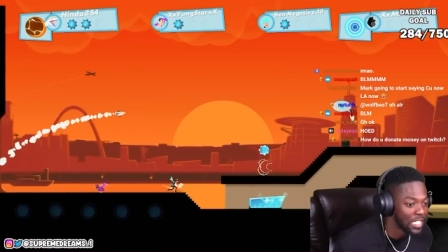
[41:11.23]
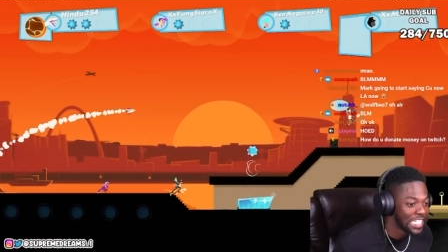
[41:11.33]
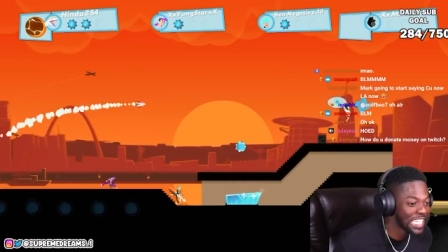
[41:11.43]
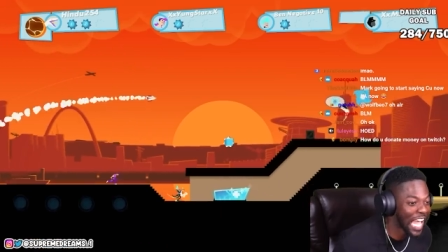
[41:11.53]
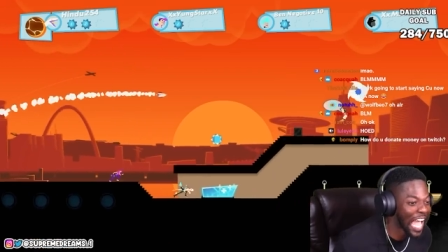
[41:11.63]

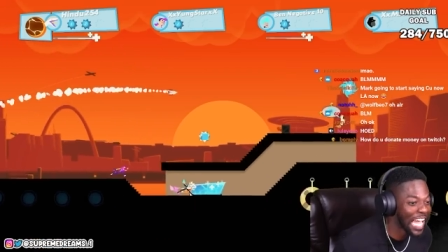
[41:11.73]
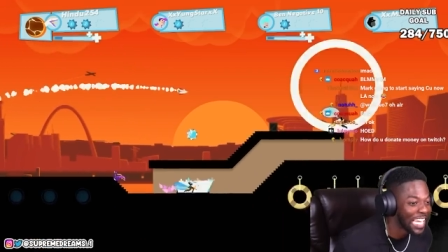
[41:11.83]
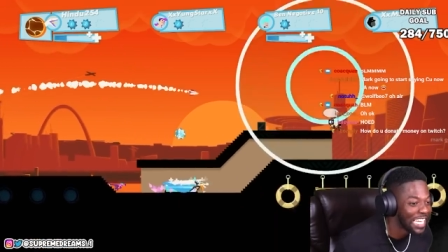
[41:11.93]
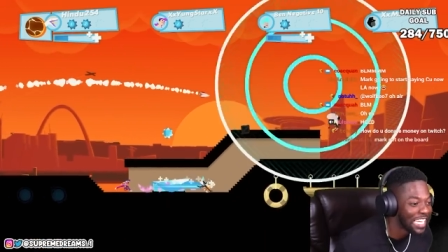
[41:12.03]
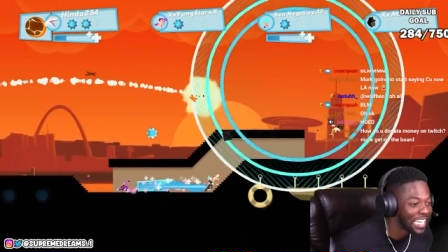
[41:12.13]

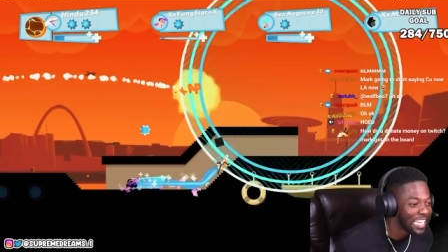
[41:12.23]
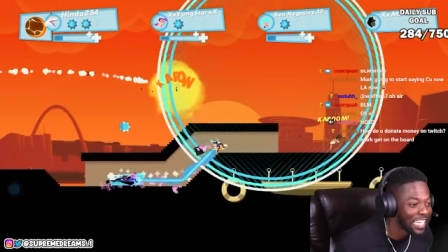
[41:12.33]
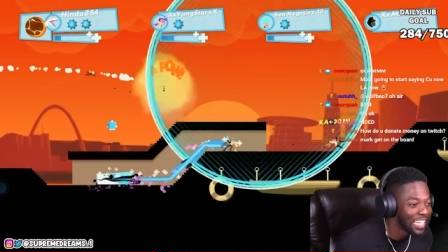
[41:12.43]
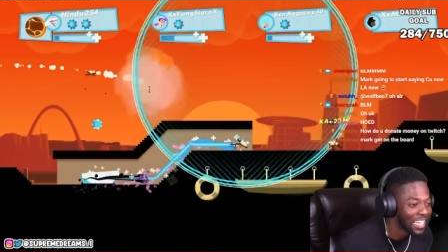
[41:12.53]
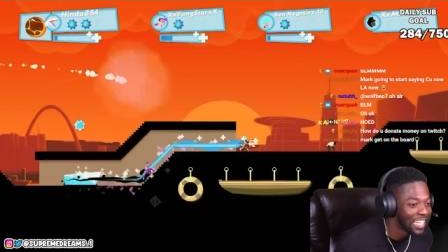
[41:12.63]
I
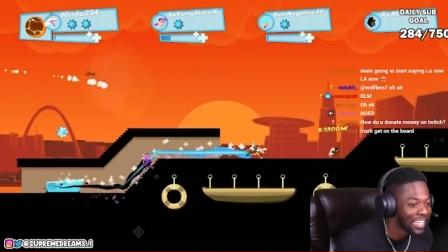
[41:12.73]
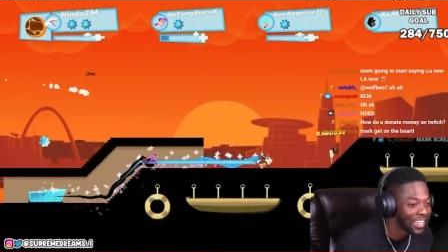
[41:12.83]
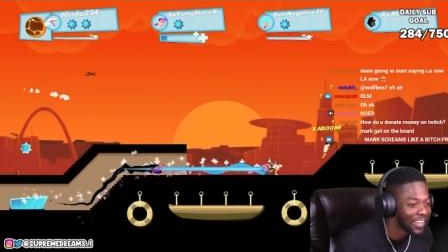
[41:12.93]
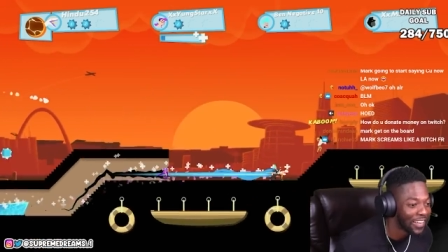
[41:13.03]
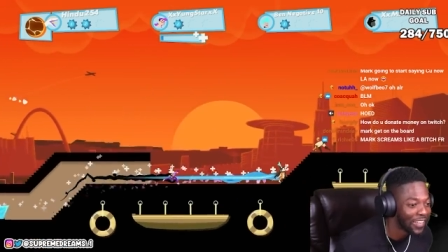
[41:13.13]
gotta catch him. I gotta
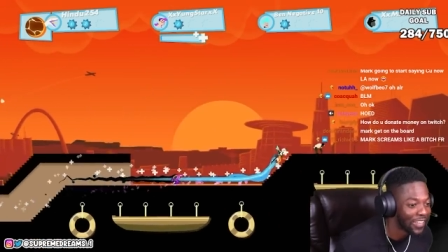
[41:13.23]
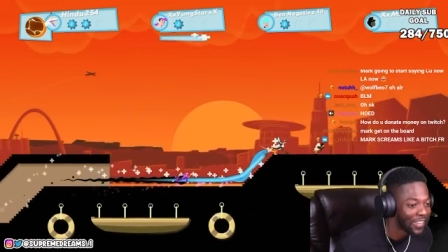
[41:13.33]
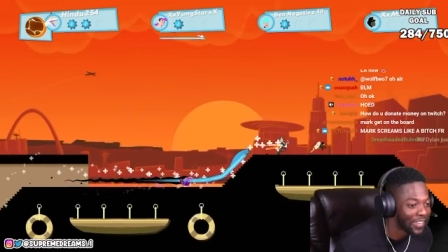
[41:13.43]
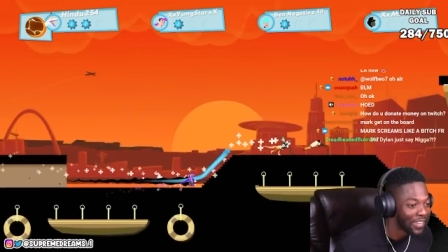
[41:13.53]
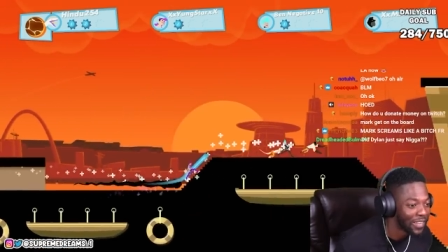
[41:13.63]
catch him. I gotta
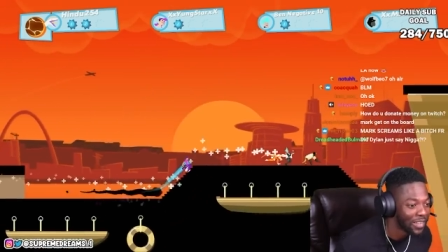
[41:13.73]
catch him.